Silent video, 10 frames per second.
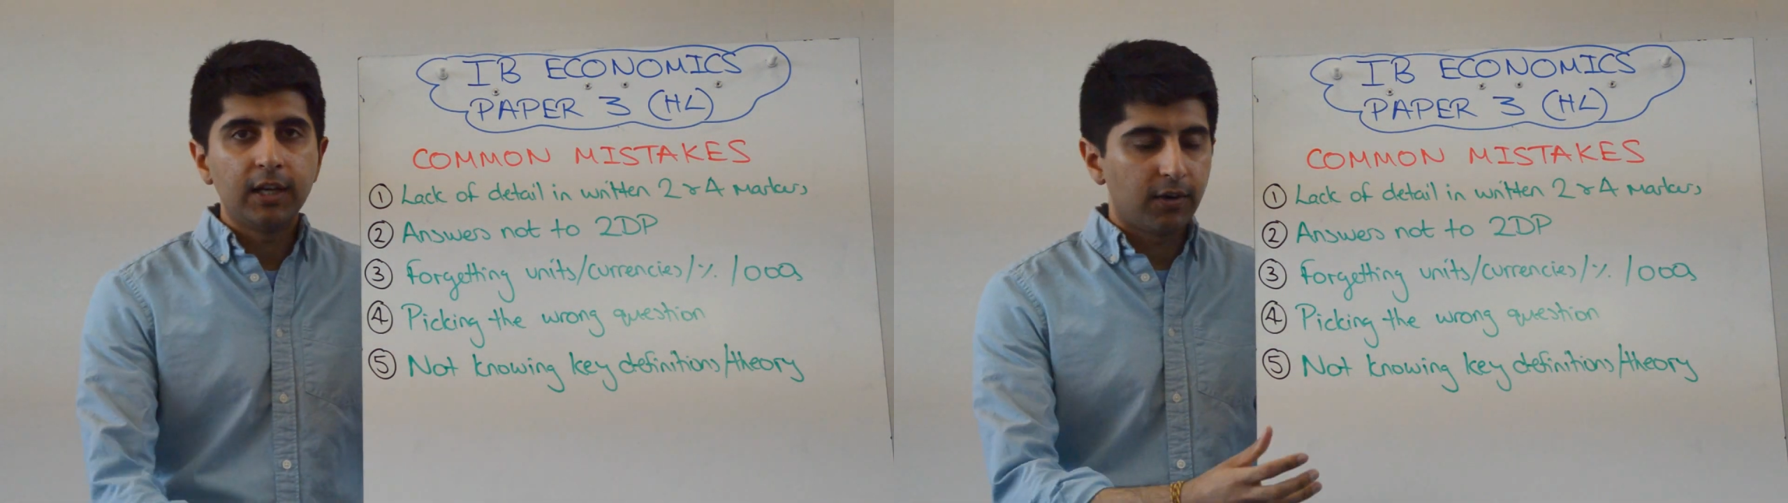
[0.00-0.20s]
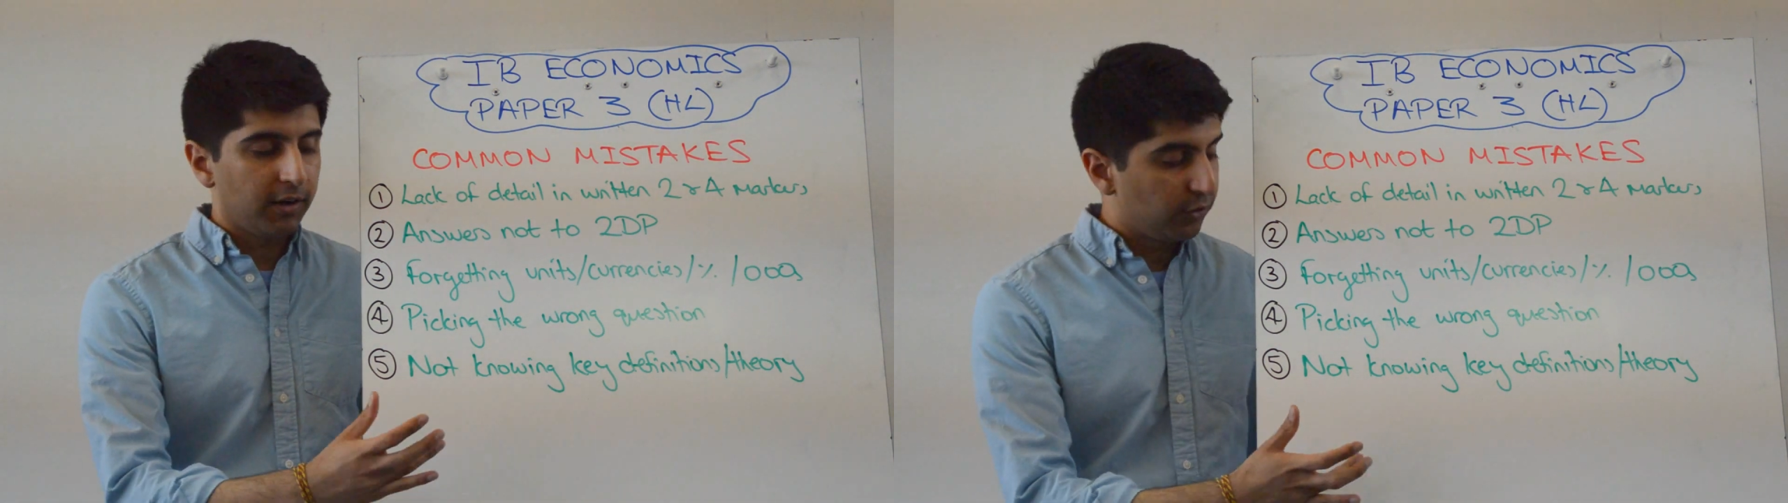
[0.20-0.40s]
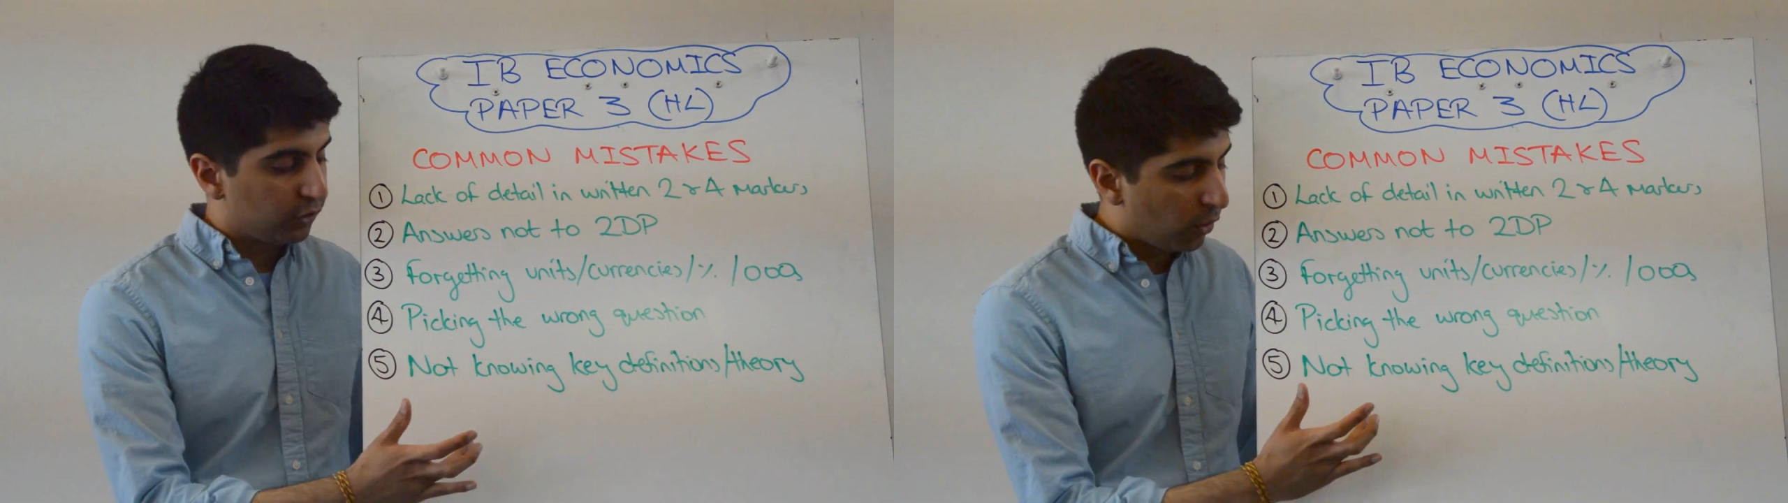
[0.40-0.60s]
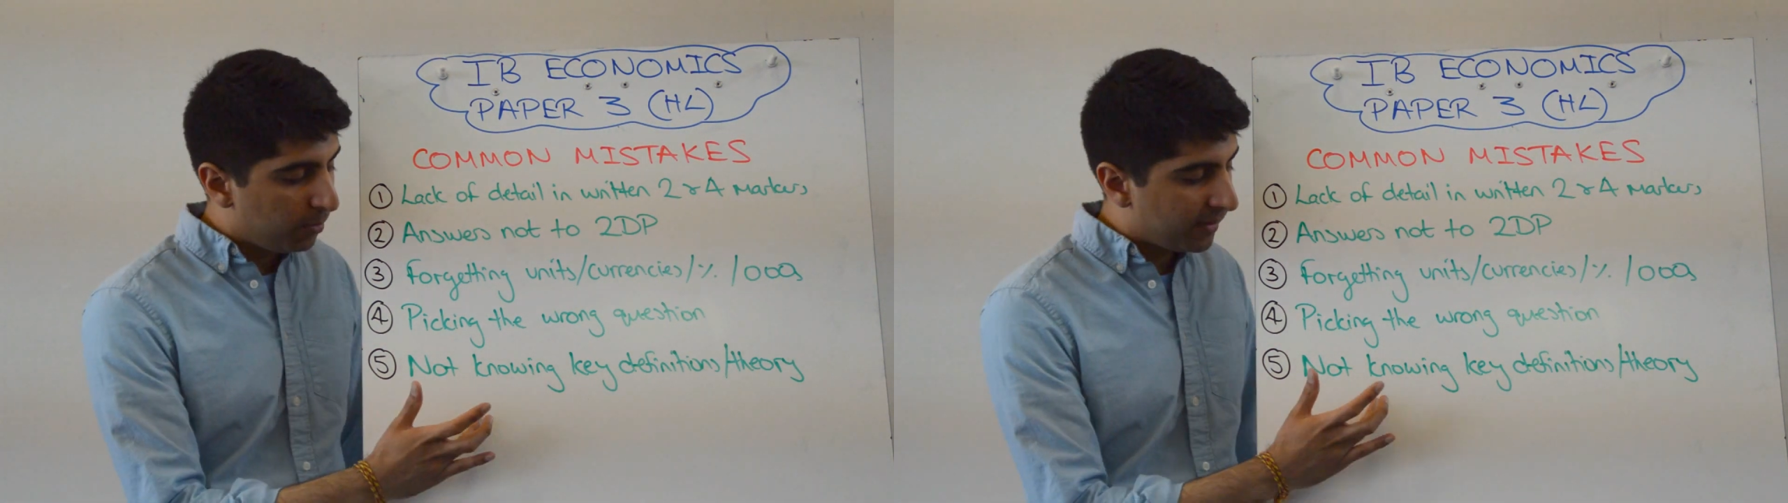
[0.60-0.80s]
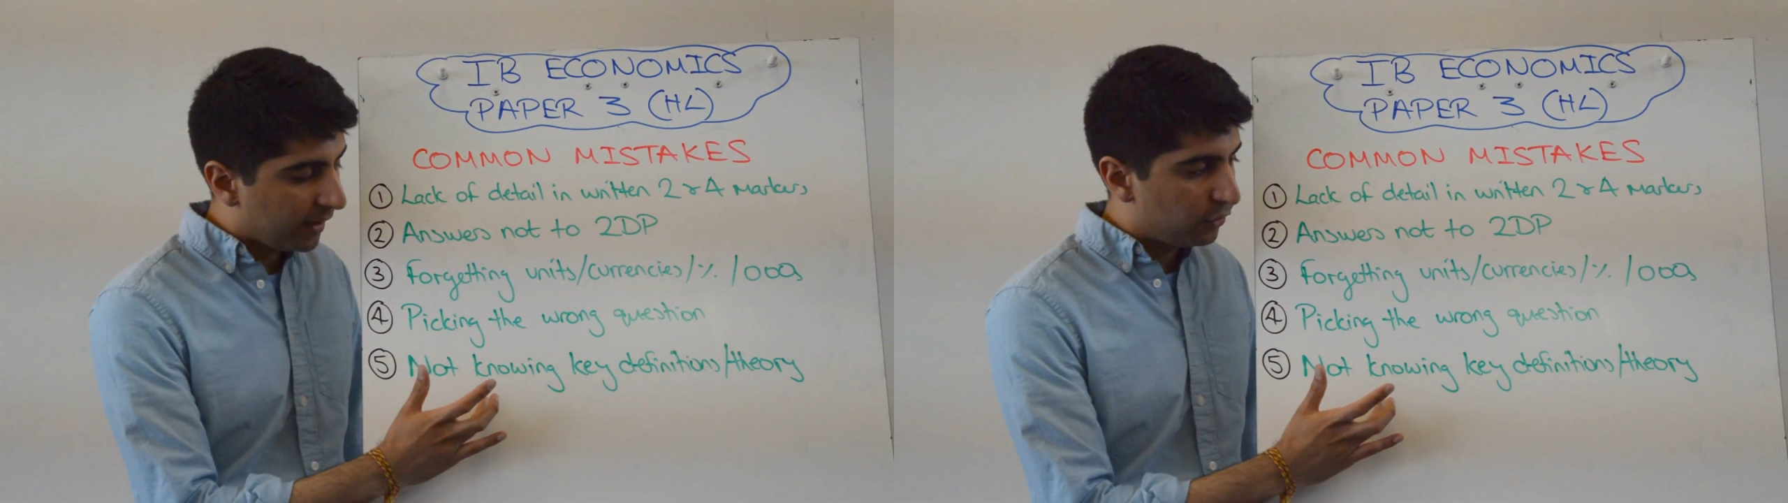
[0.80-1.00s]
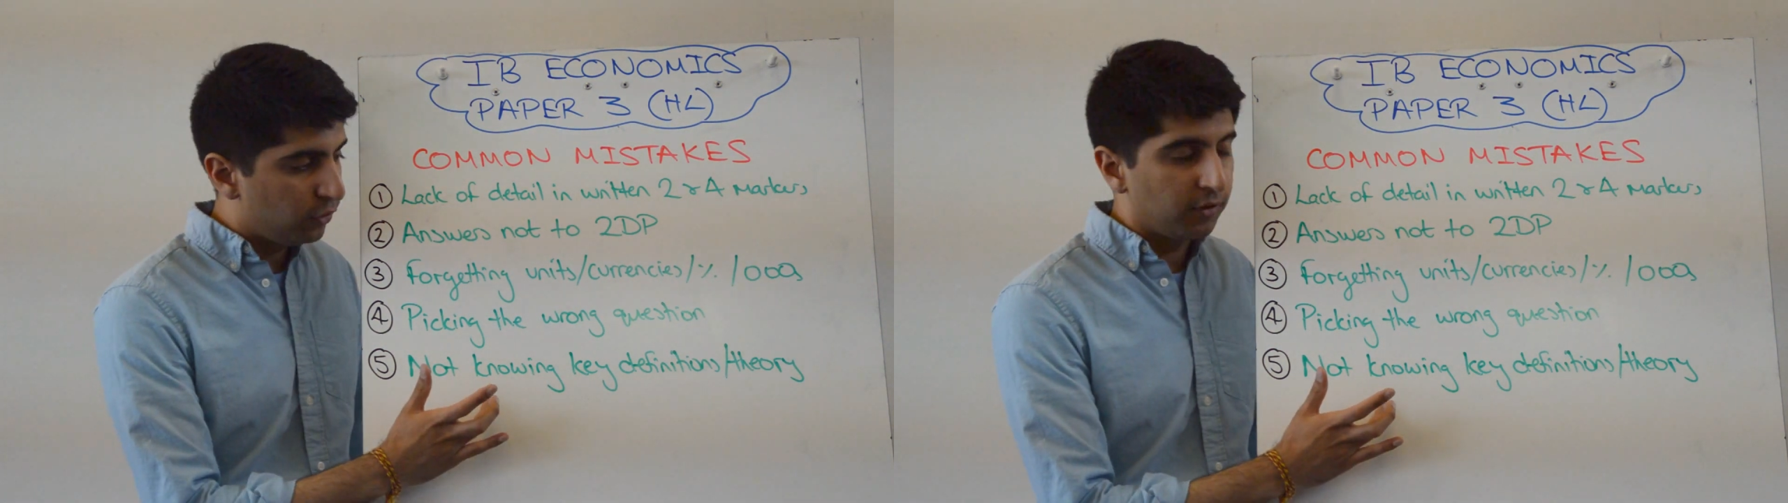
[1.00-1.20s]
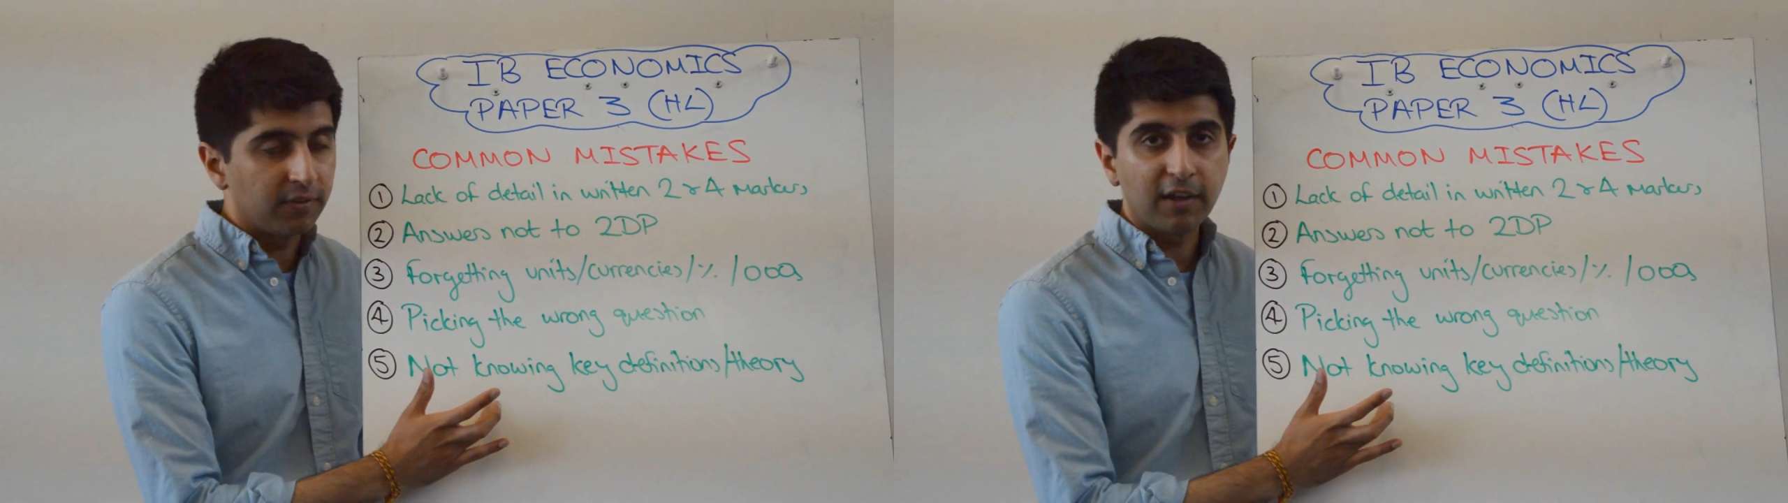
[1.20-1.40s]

Alright, so don't be that student